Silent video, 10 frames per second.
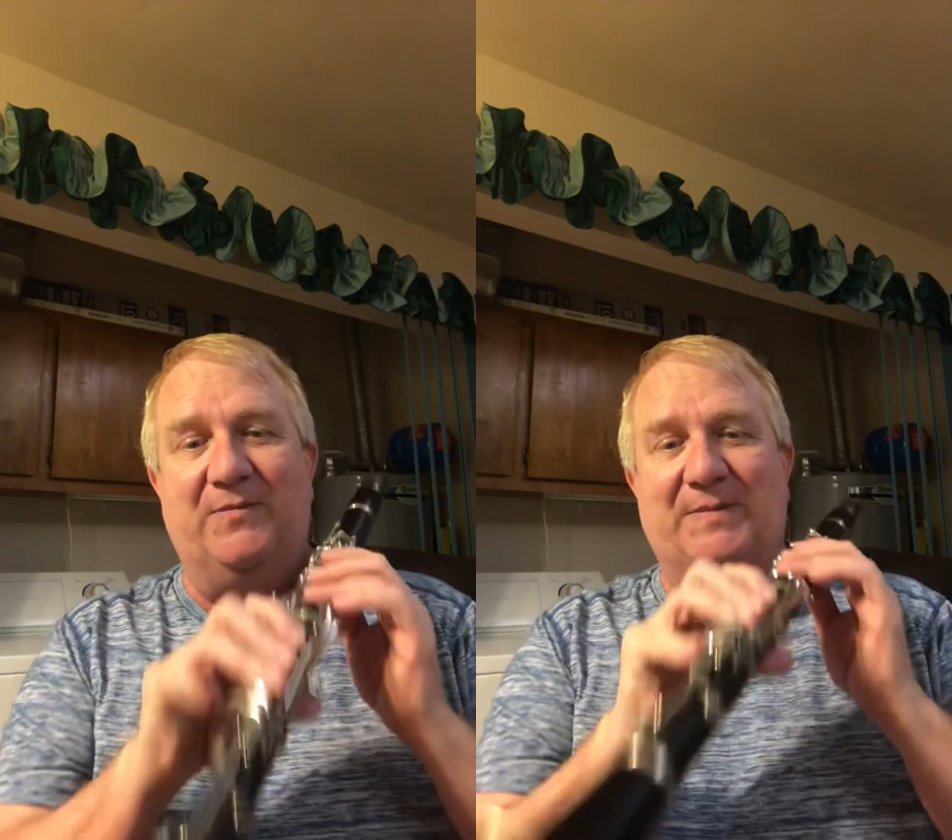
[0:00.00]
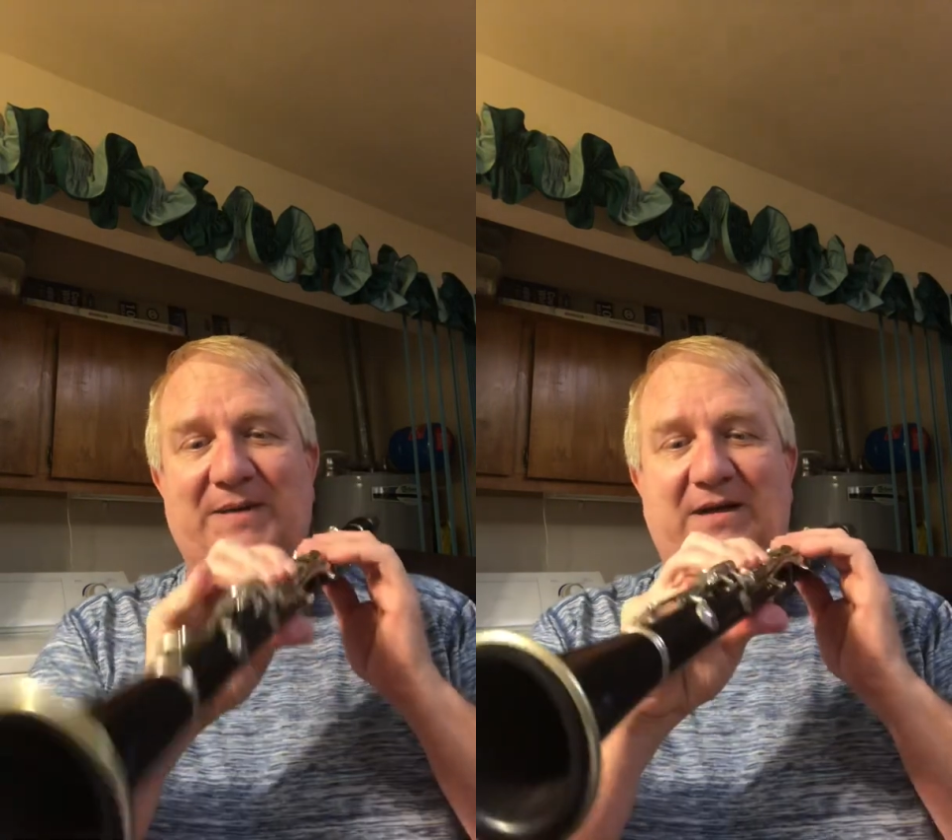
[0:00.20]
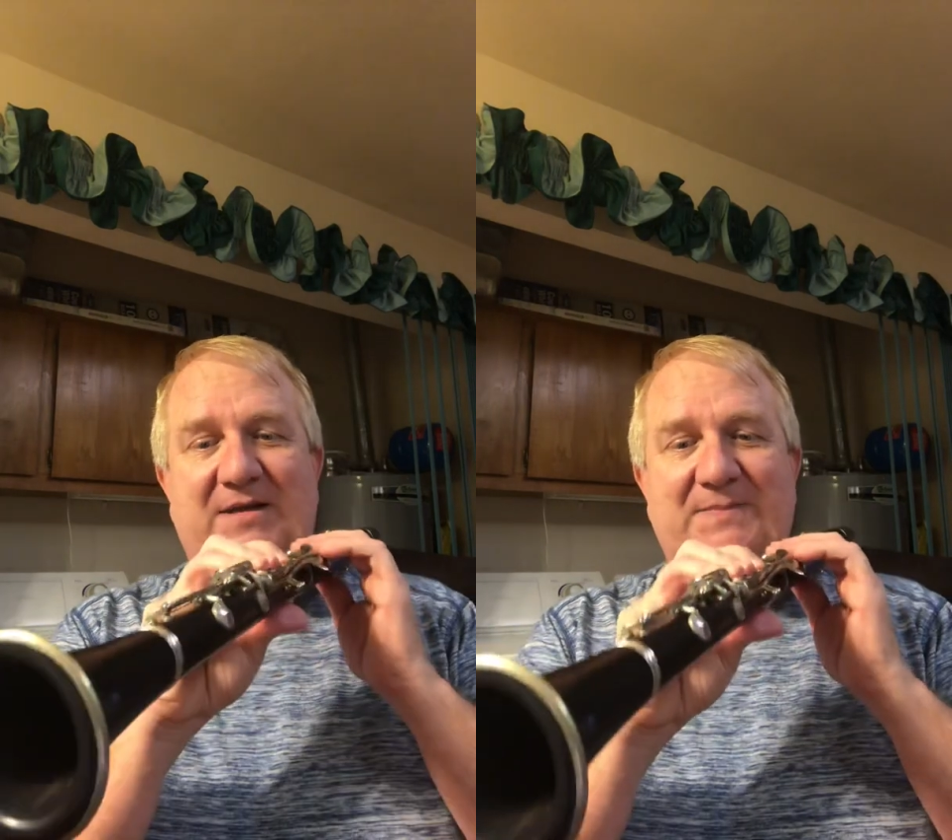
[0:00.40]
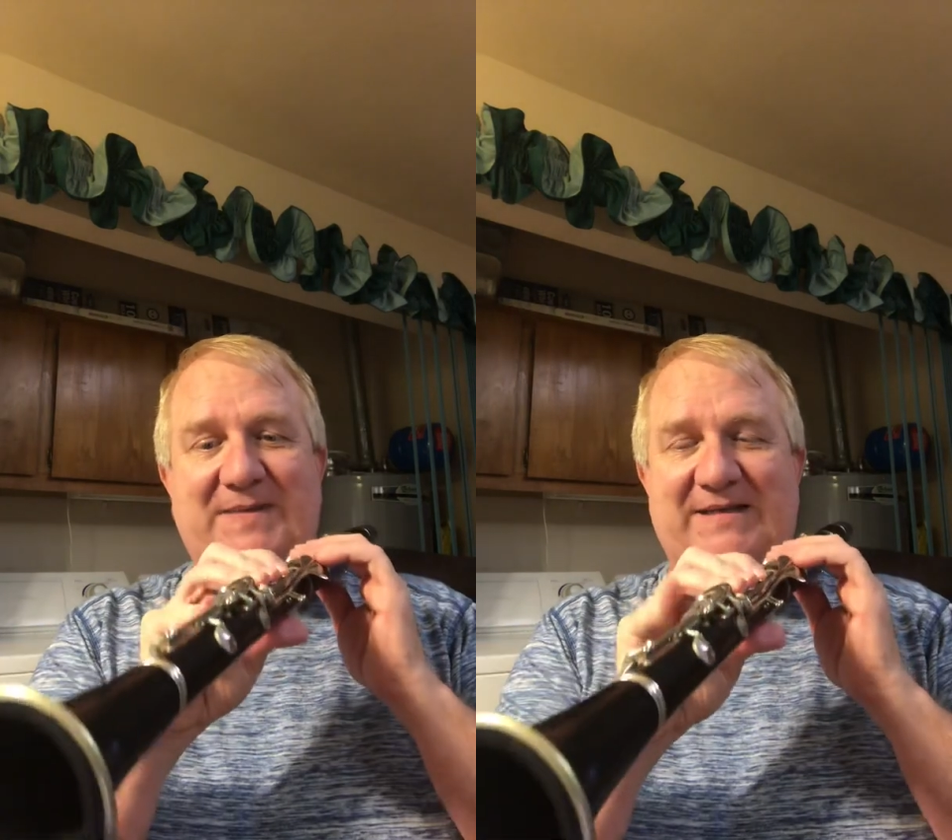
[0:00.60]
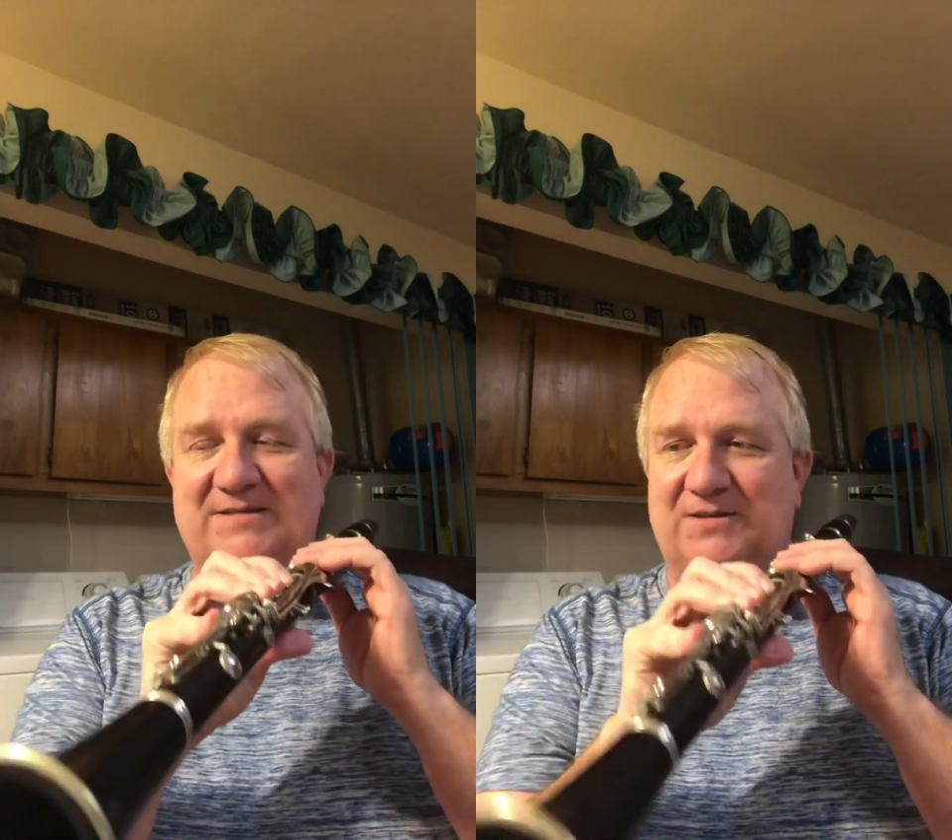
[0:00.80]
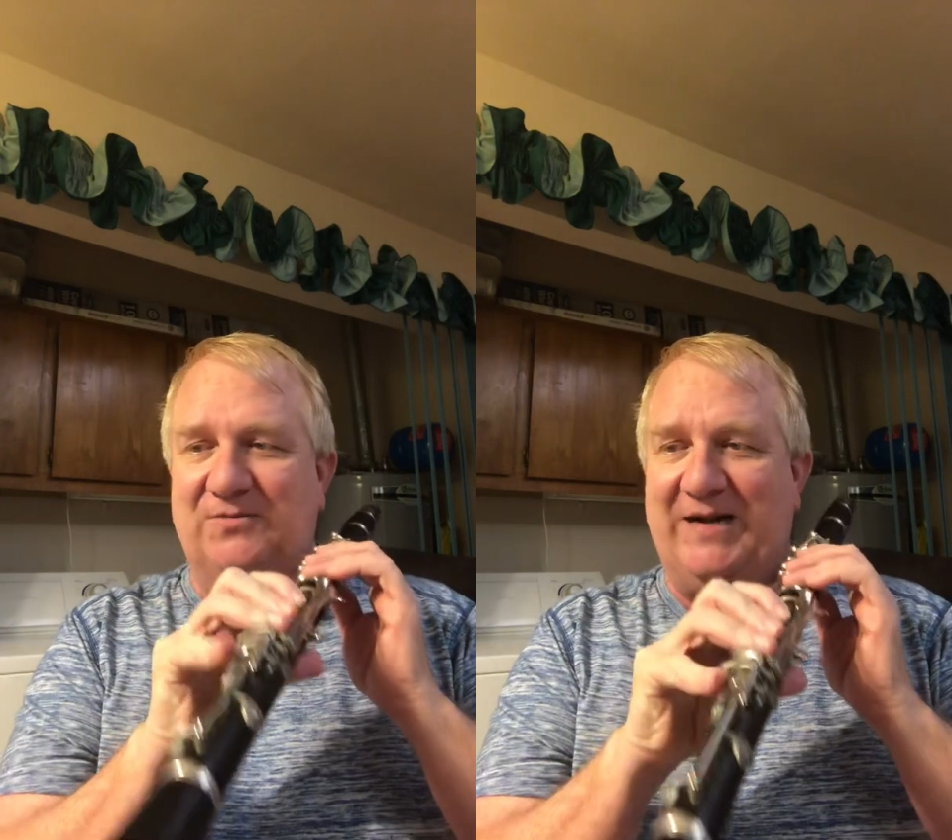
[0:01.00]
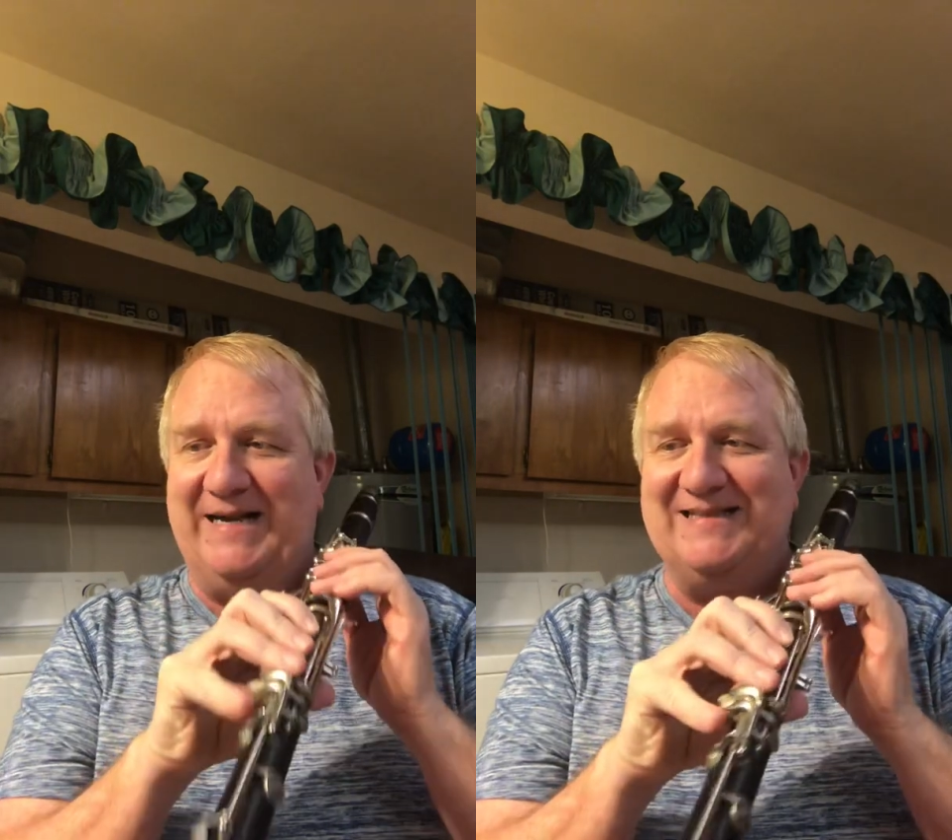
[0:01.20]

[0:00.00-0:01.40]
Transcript: We played all the B's on the right.